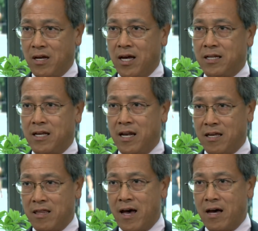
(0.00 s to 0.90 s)
And
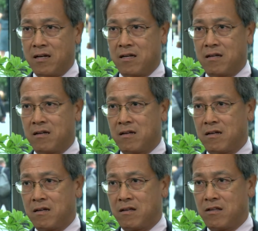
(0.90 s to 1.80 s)
getting that
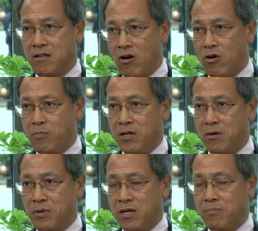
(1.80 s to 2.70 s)
therapy
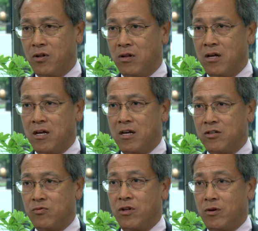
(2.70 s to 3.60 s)
to people
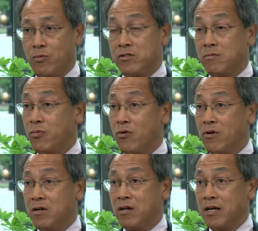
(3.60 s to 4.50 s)
is really what's
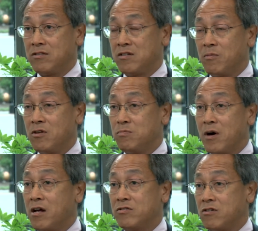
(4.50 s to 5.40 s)
important, and some of these
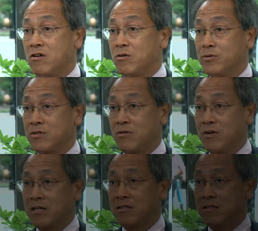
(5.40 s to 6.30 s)
models aren't always
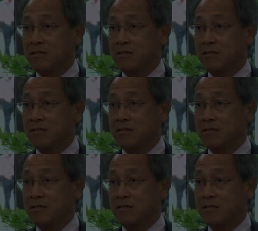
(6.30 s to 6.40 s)
correct.